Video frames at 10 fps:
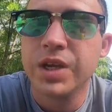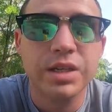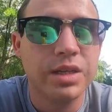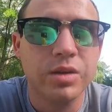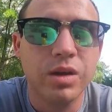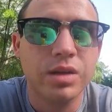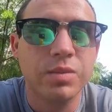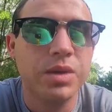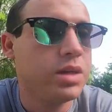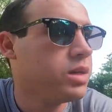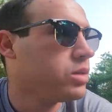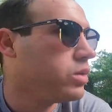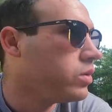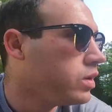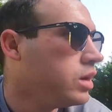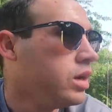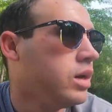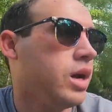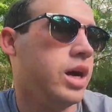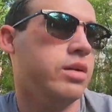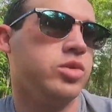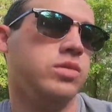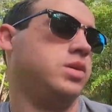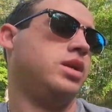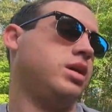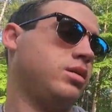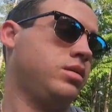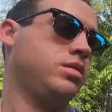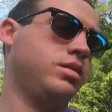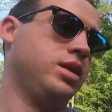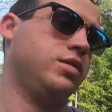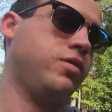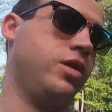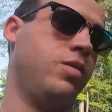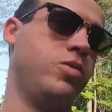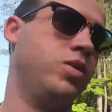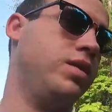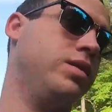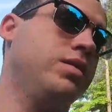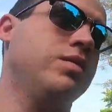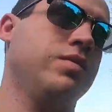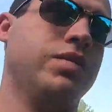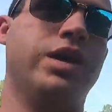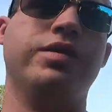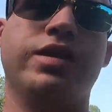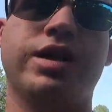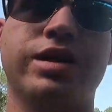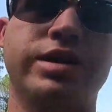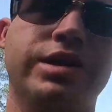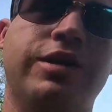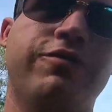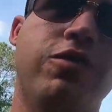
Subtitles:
that's a lot to me. So I'm good with that. That's phenomenal. I didn't think I'd get that